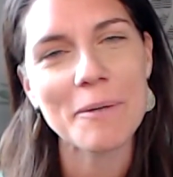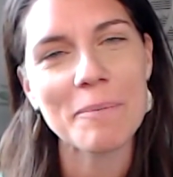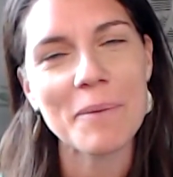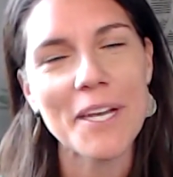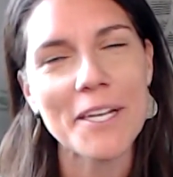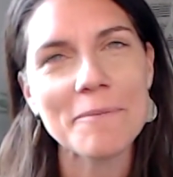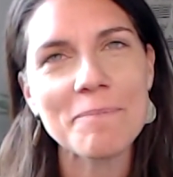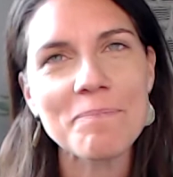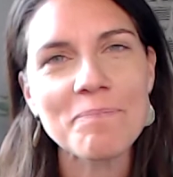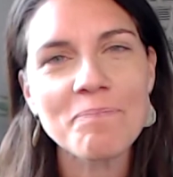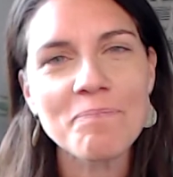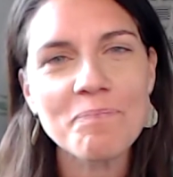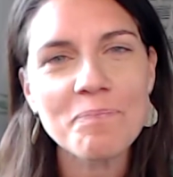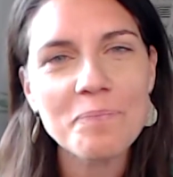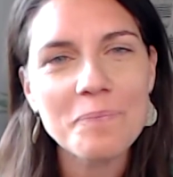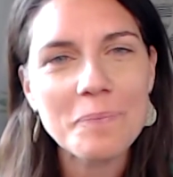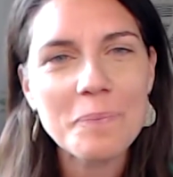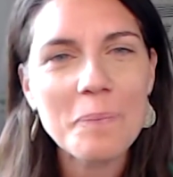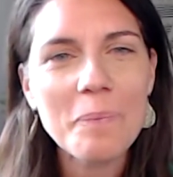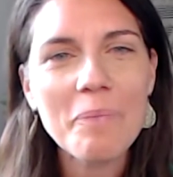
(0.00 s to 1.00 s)
But
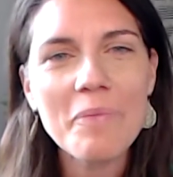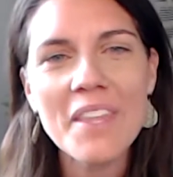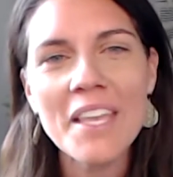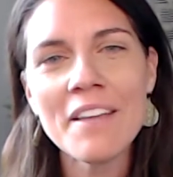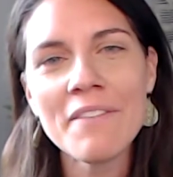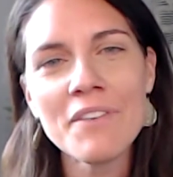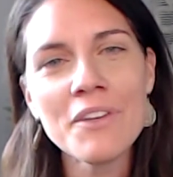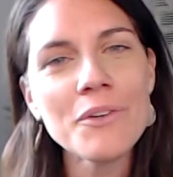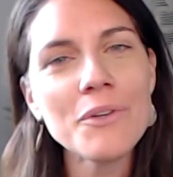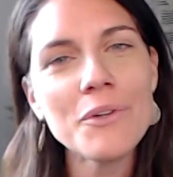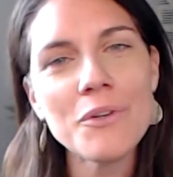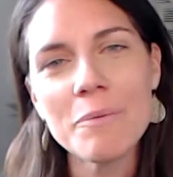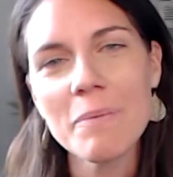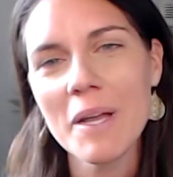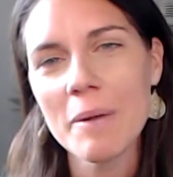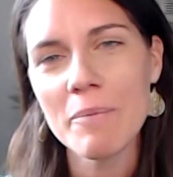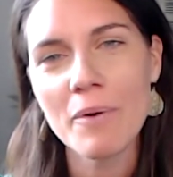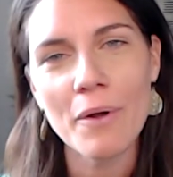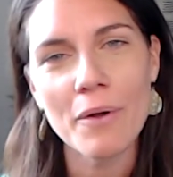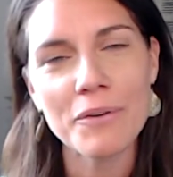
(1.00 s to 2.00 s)
if you're new to my
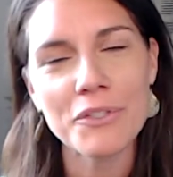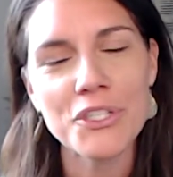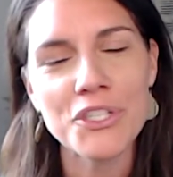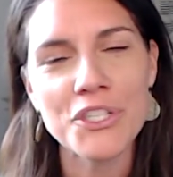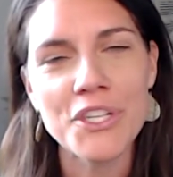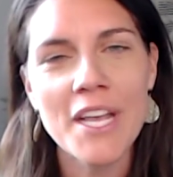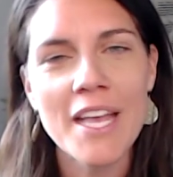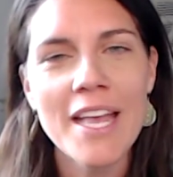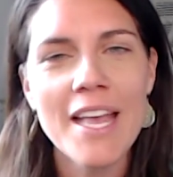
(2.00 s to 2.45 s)
approach,